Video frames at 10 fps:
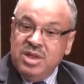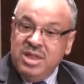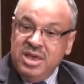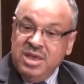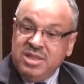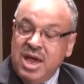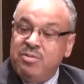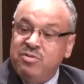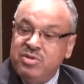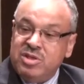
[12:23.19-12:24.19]
the
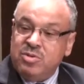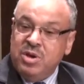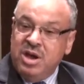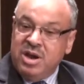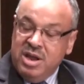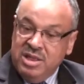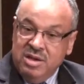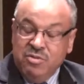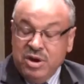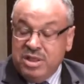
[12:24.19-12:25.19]
type of risk we are
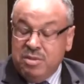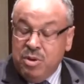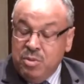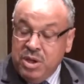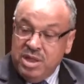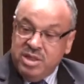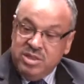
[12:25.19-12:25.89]
writing. For example, we